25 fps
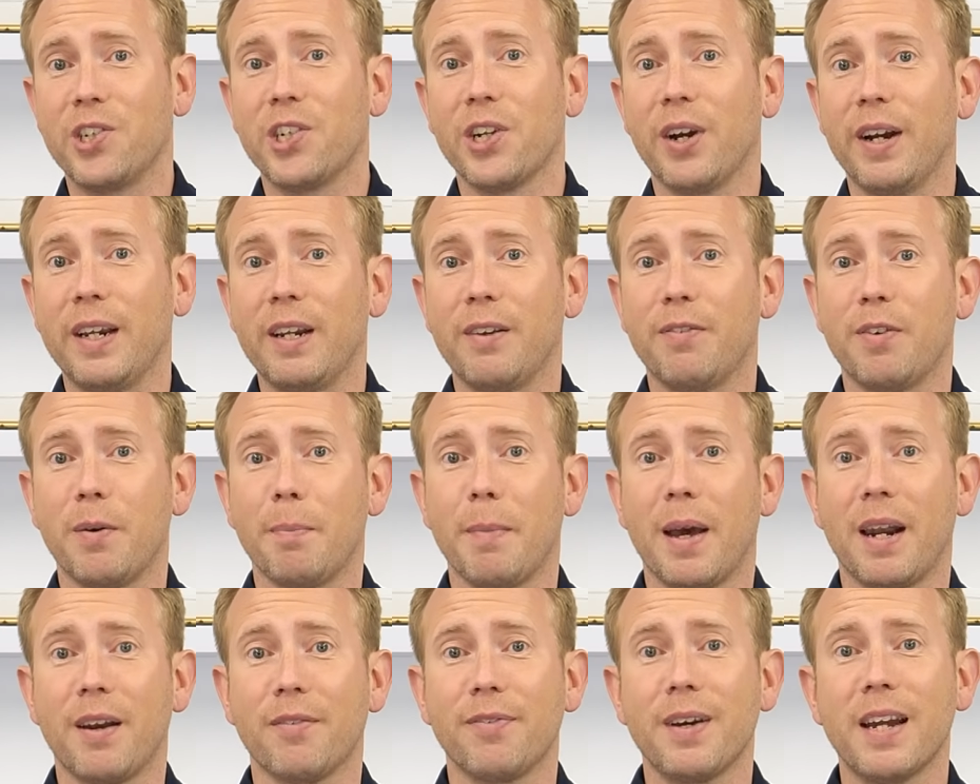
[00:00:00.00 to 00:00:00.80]
China for
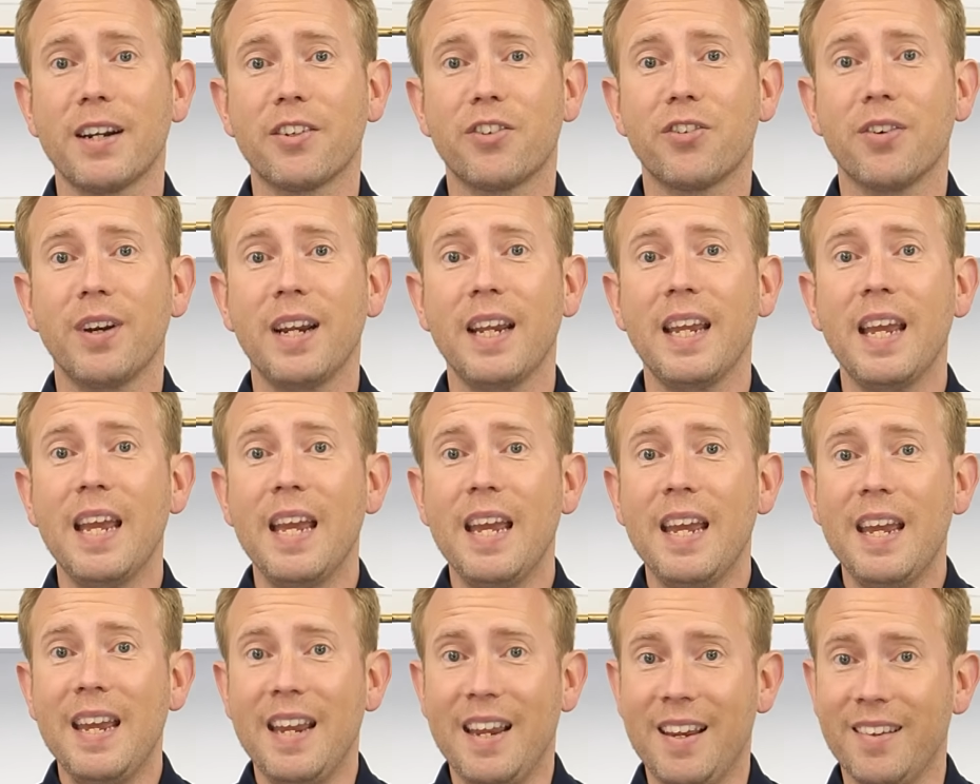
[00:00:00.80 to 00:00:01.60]
manufacturing
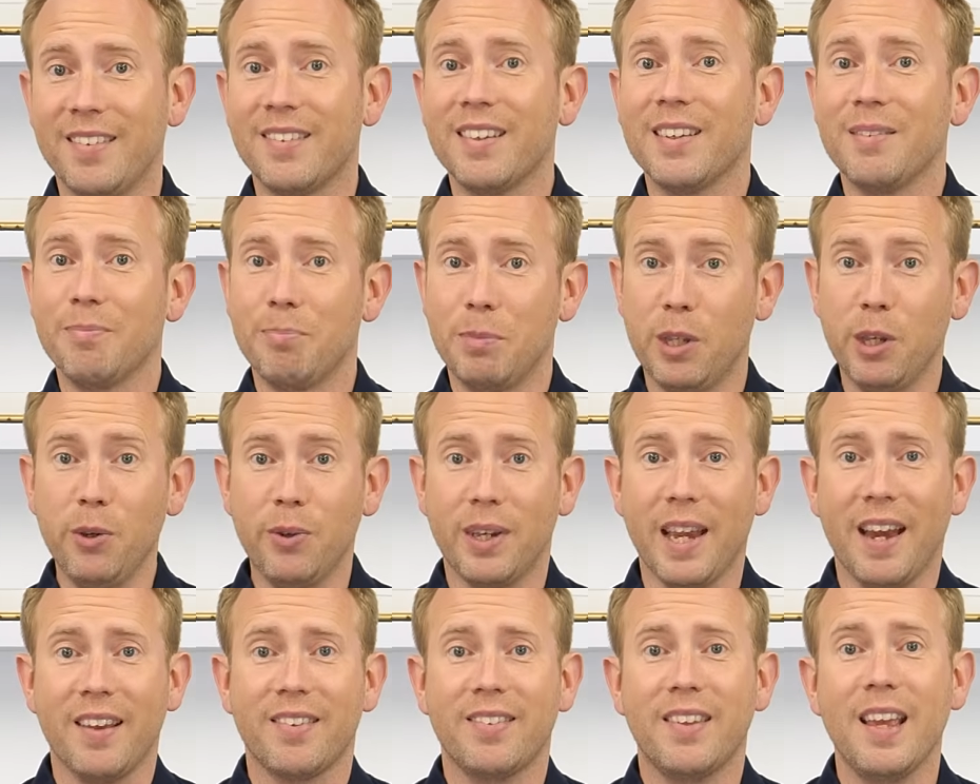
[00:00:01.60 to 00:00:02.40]
is, you
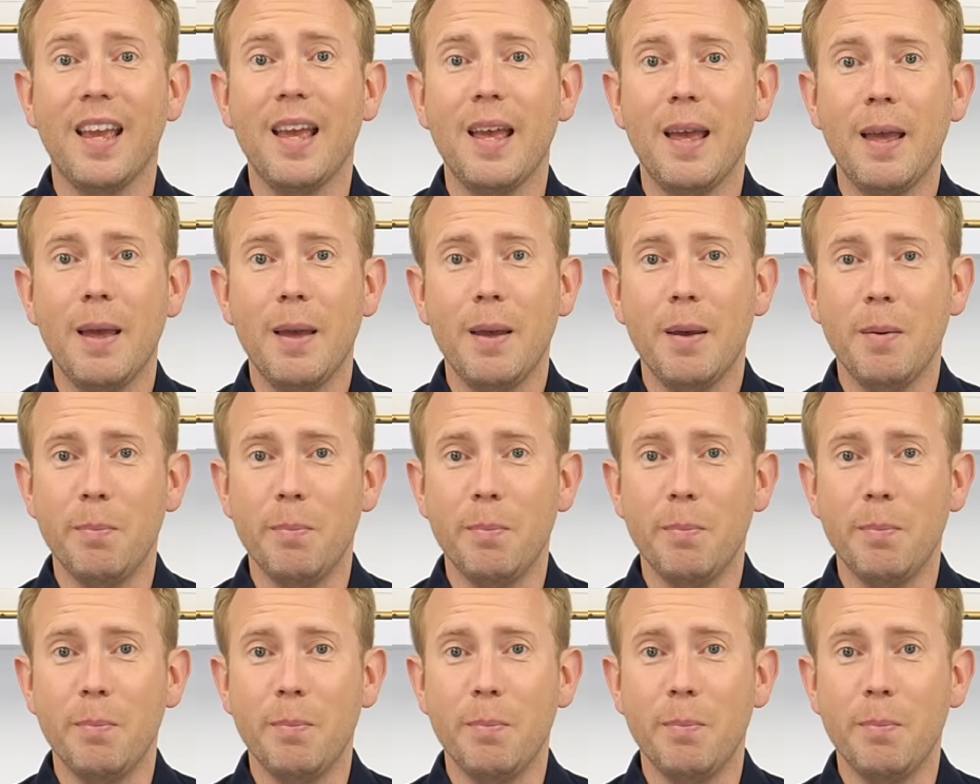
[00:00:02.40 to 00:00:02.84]
guessed it,